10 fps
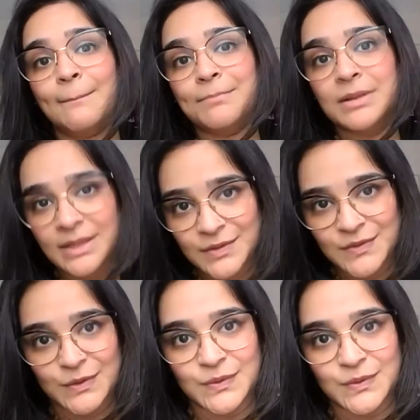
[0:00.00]
please
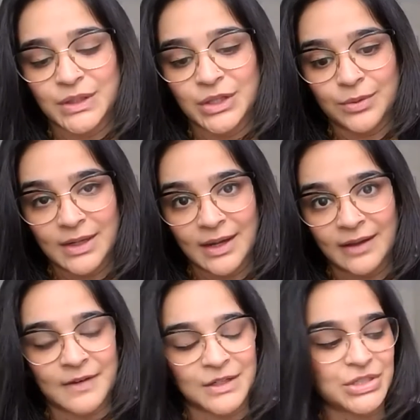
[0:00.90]
use the Q&A
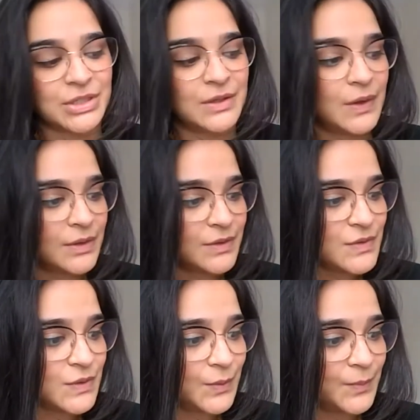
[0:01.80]
function on
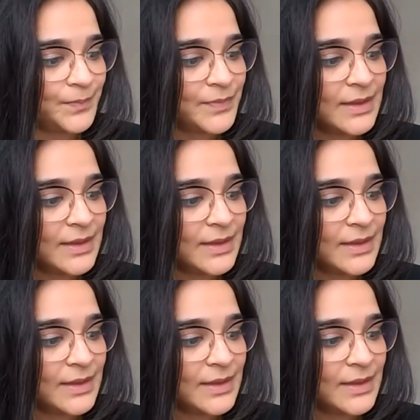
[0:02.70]
Zoom.